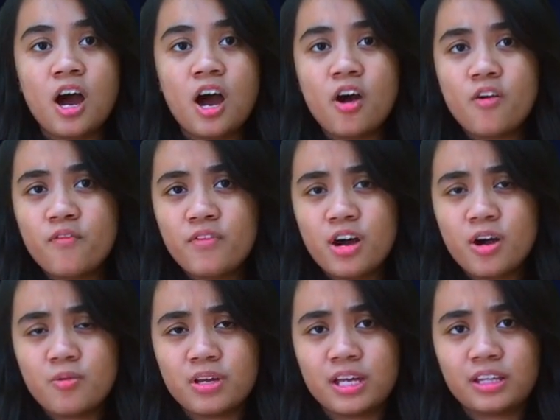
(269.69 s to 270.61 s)
How
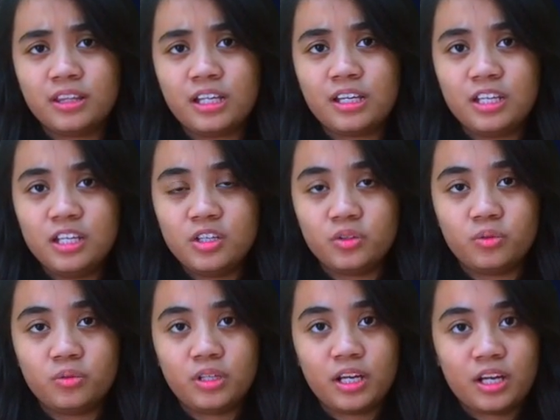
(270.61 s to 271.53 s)
far are we getting near
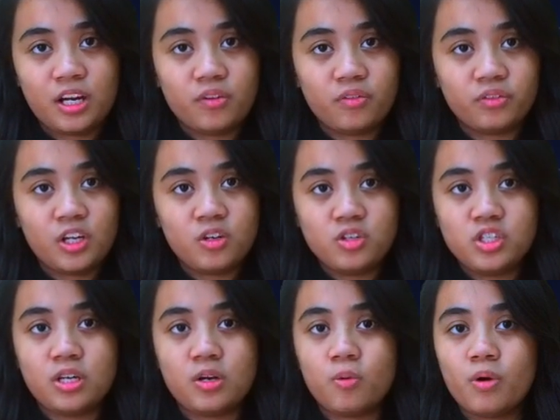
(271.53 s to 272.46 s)
to that kind of
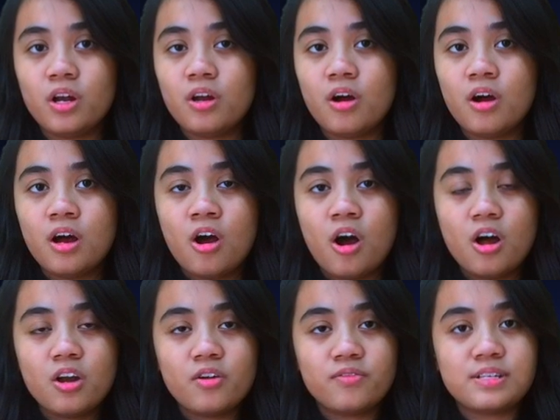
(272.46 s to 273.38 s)
technology? Well,
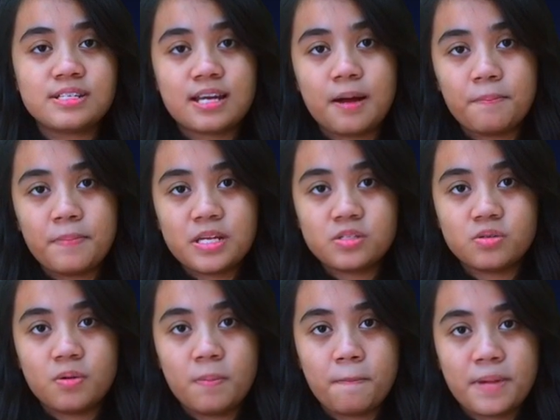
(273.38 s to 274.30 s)
all of this comes back
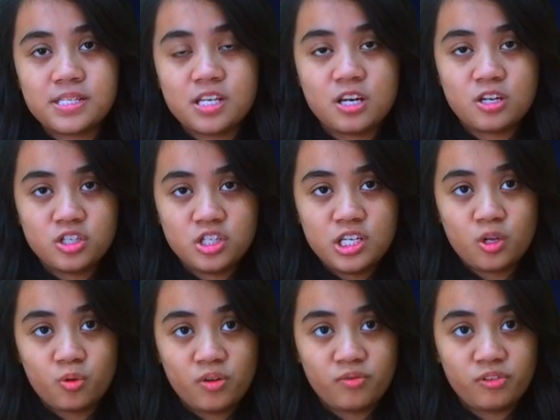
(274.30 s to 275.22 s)
to mass
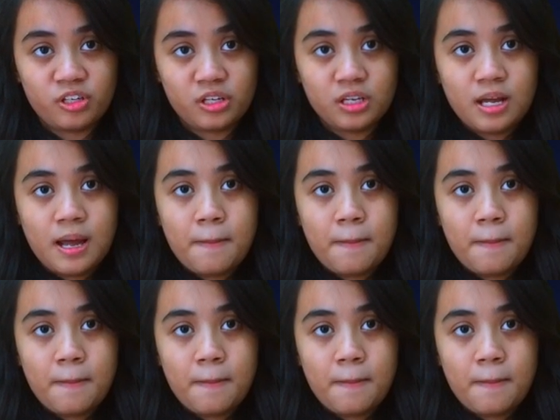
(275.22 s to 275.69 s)
energy equivalent.